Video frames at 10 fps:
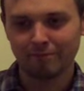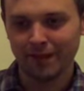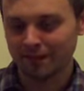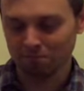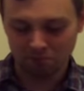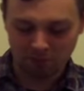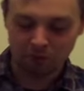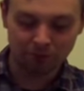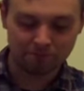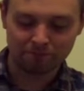make a
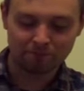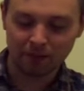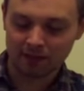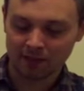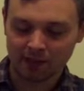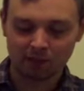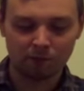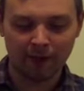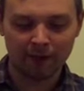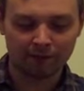real basic
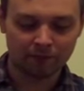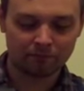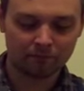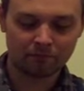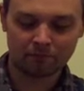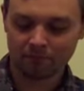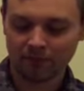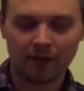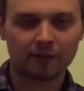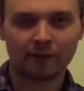album. I have to
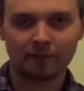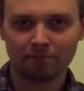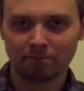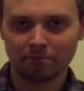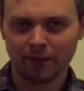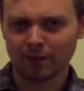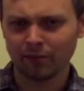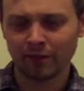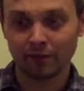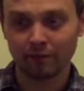kind of make it
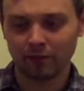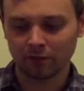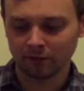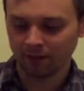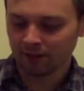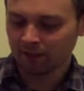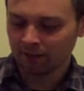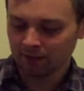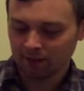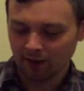really involved.
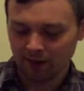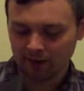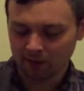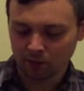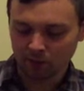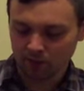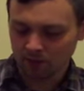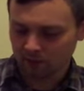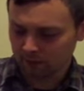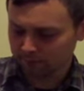And that's what I
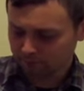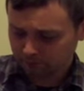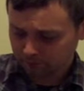did here.